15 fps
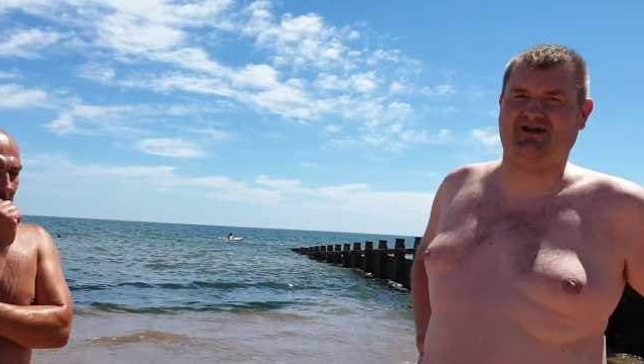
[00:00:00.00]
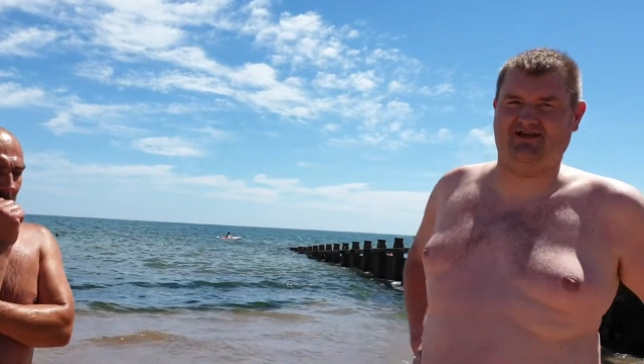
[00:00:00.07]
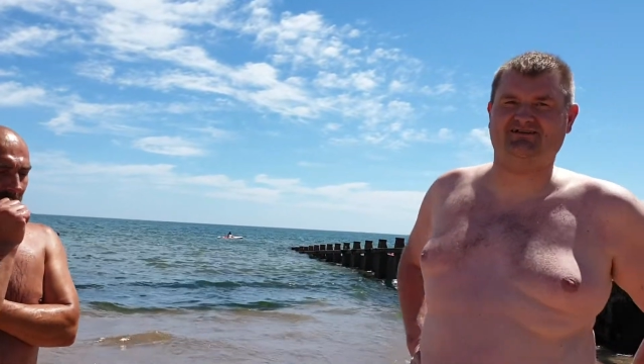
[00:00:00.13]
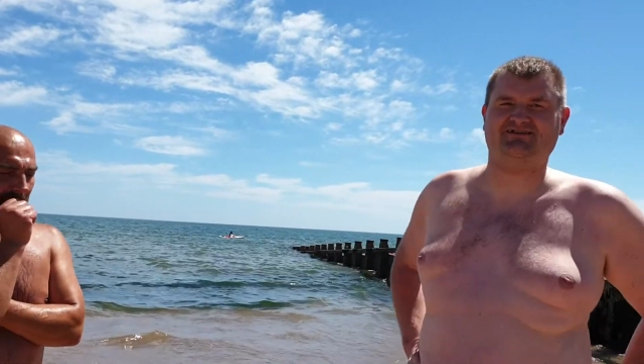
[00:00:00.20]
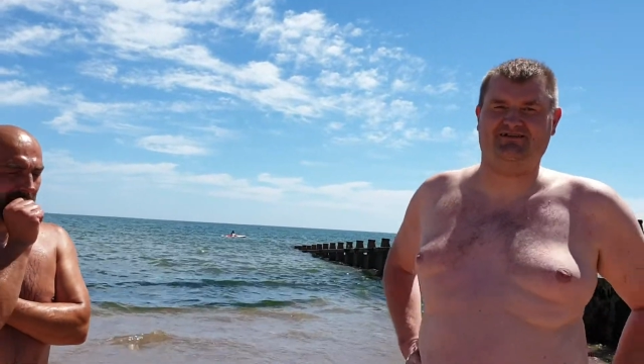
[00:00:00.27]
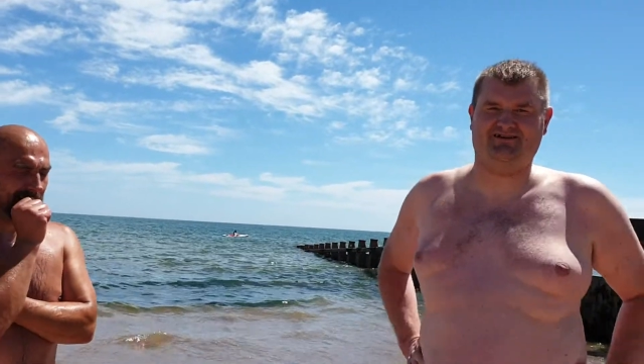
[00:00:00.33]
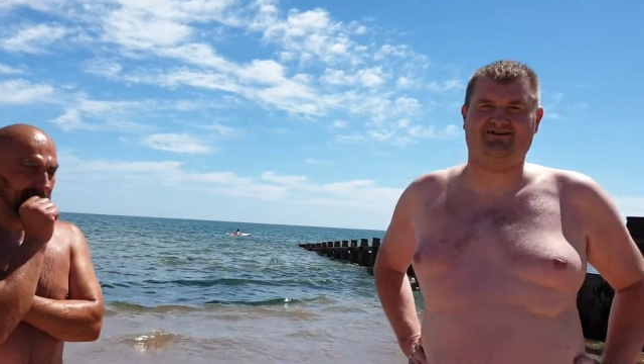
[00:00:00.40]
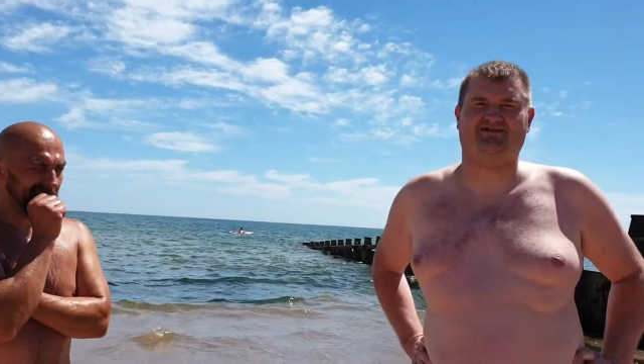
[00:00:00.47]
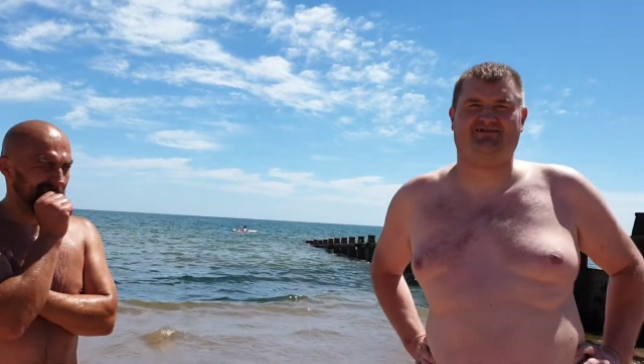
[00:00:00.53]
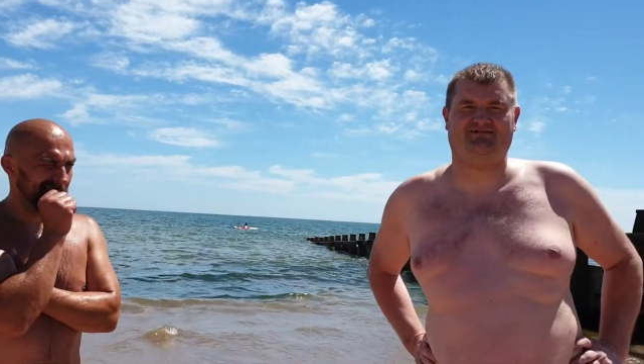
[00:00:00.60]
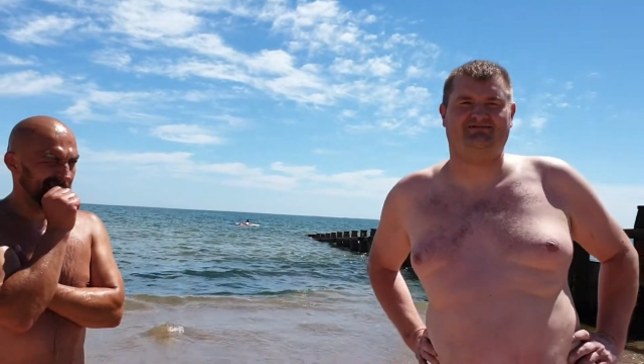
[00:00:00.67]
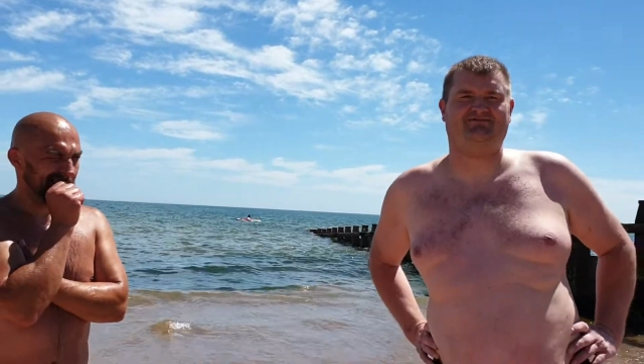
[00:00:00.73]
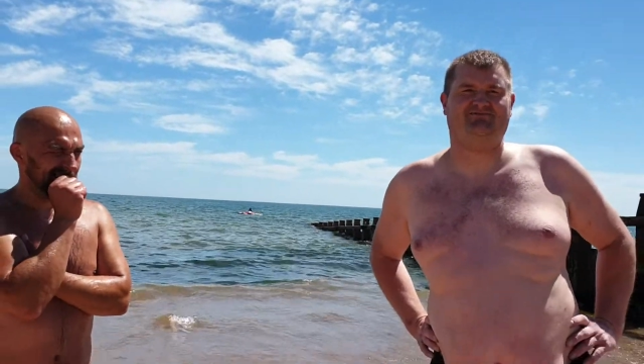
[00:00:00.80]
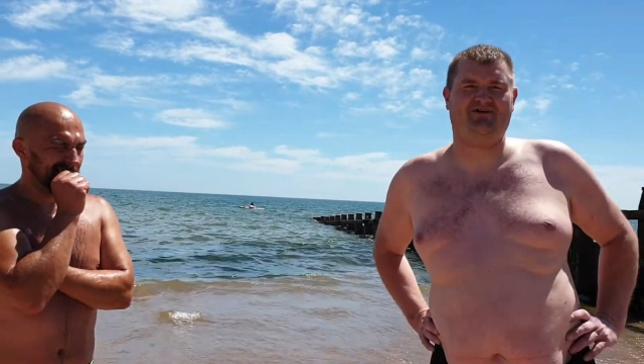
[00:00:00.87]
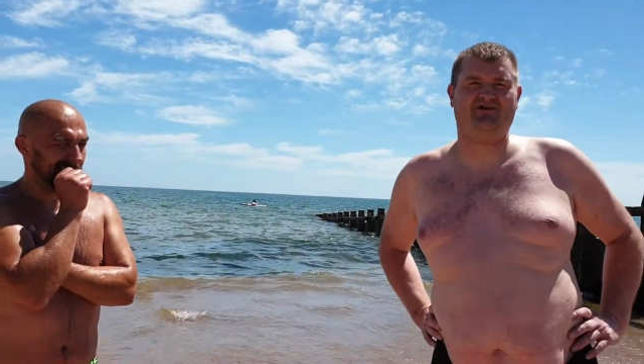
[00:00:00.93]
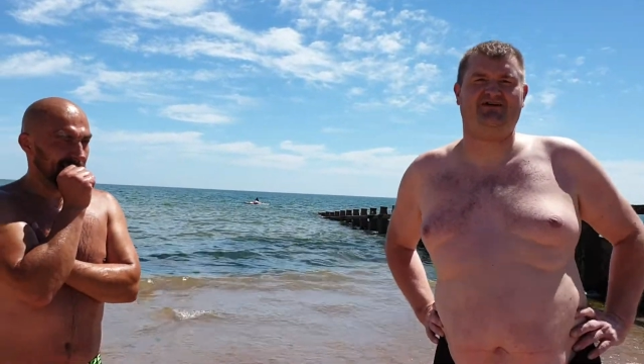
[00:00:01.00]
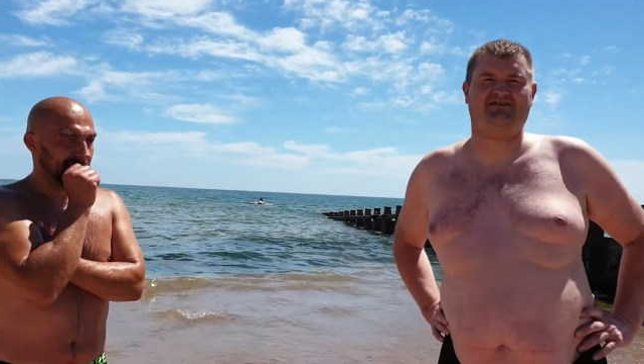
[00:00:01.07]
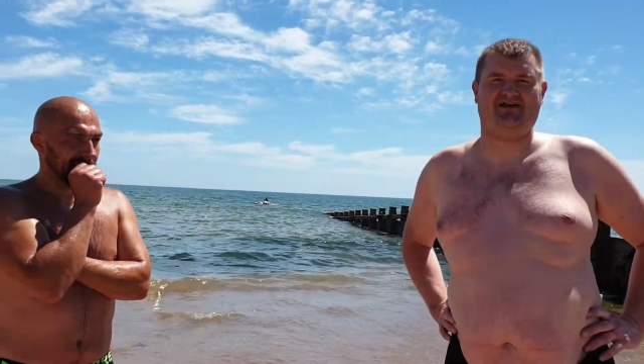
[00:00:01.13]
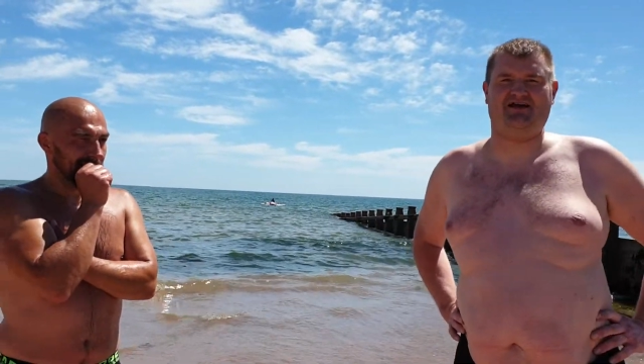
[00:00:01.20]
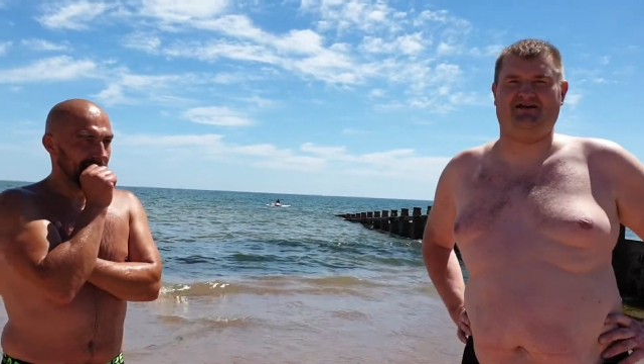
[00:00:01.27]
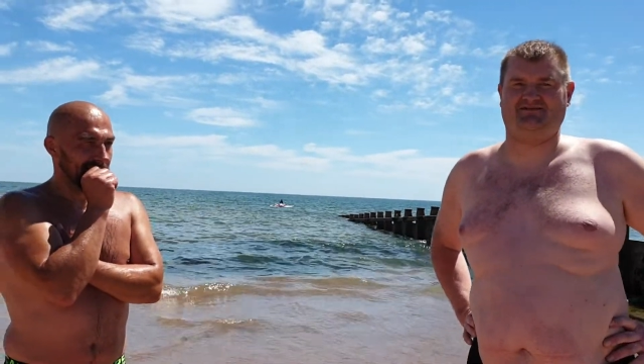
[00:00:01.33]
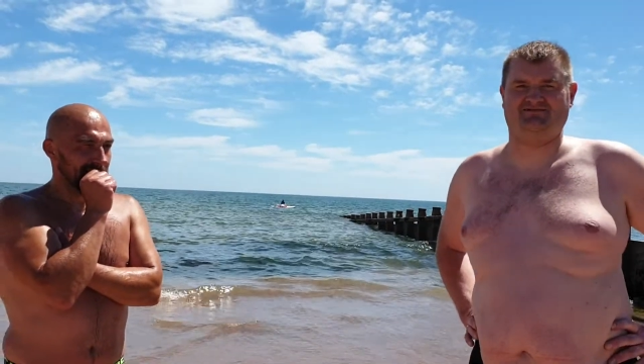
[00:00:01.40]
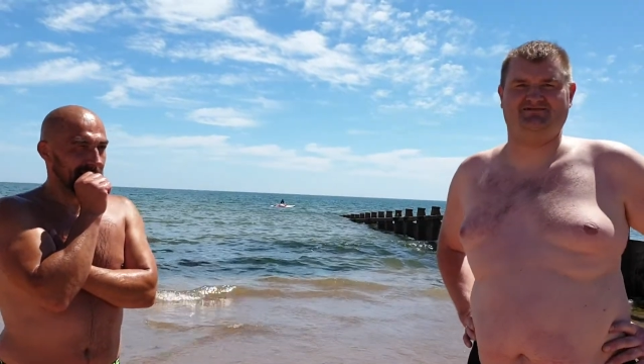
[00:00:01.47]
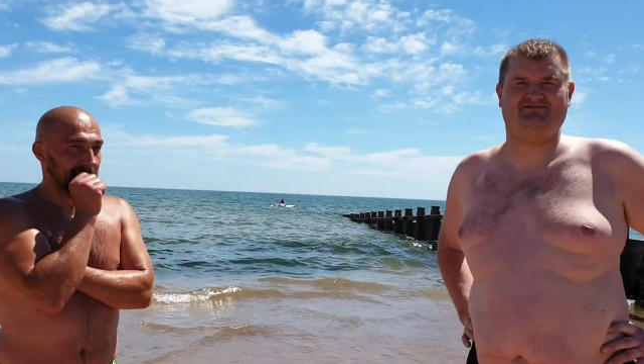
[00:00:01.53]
Yeah. Okay. Very nice.